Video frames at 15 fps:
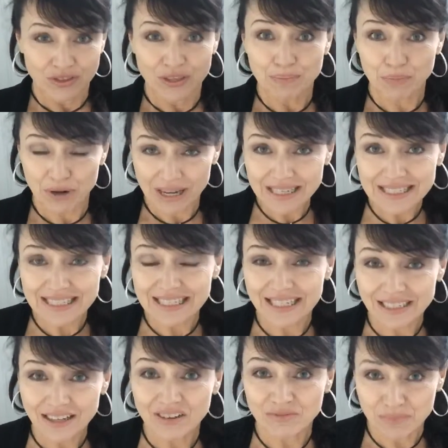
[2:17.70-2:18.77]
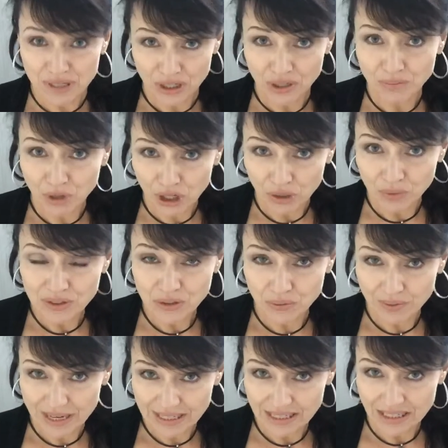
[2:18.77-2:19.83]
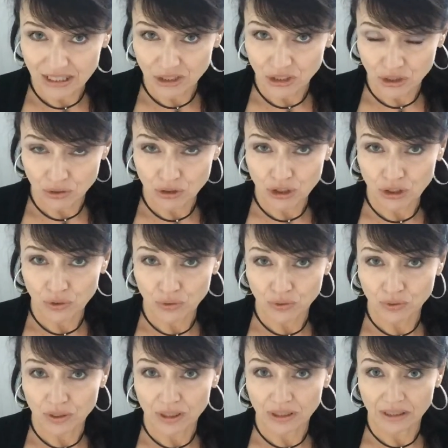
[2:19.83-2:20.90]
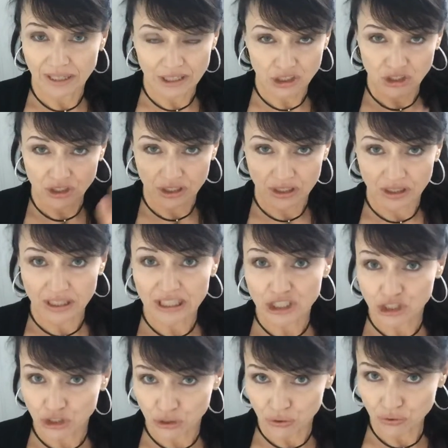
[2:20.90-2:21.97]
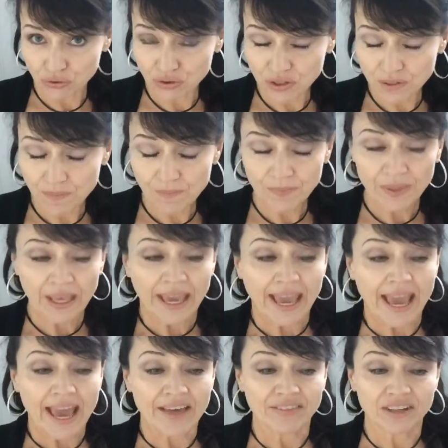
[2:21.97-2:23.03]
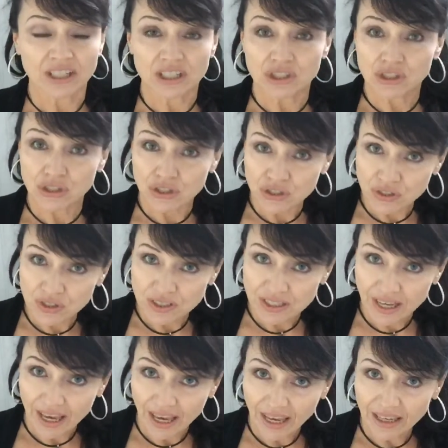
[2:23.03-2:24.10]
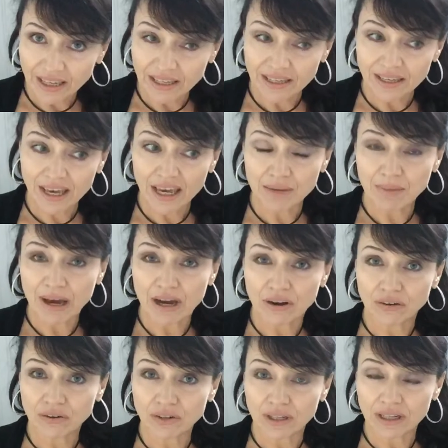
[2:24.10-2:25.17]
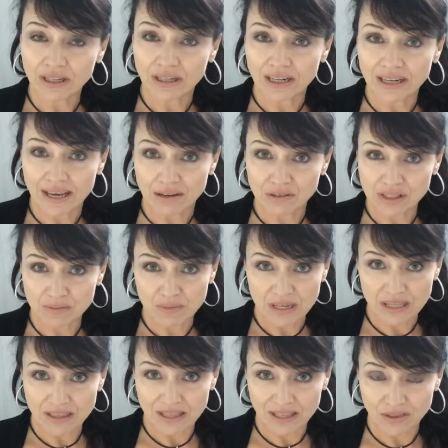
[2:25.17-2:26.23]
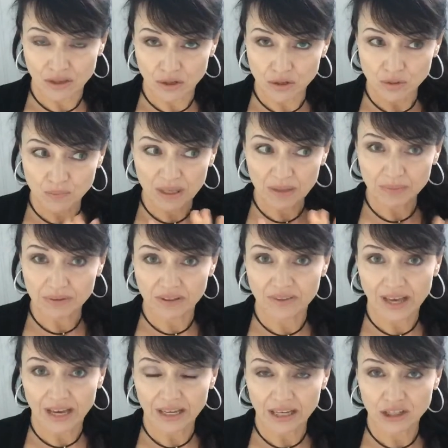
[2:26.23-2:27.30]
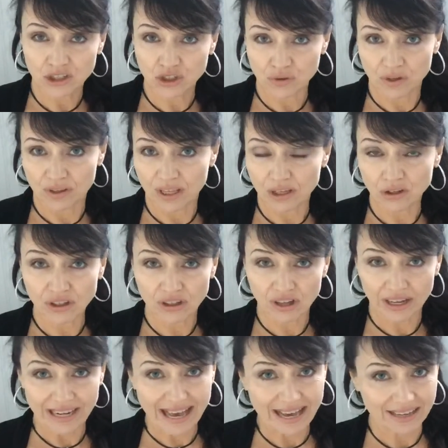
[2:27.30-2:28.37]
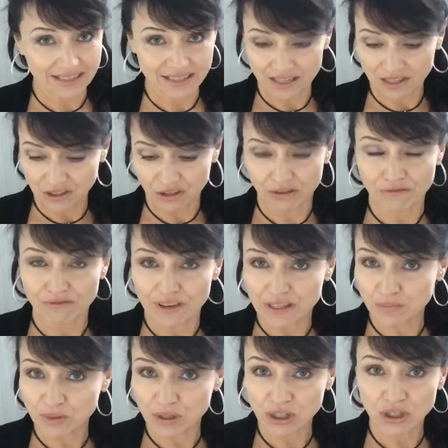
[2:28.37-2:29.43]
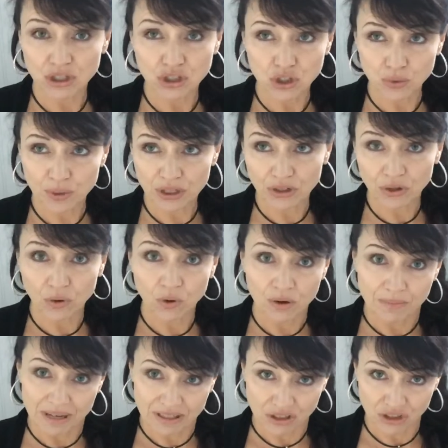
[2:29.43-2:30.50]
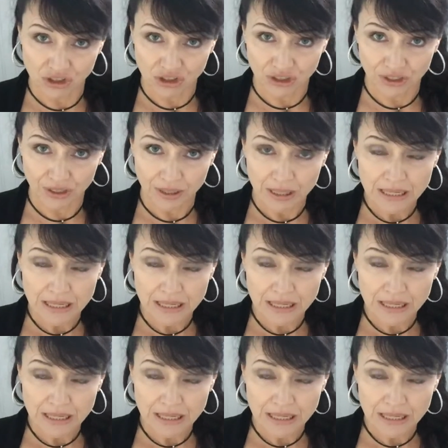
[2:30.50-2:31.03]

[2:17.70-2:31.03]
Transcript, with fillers: the president of Myanmar was arrested due to election issues. And then on Tuesday, it came out an announcement that those people in that country, they could not access their Facebook, Twitter, or Messenger.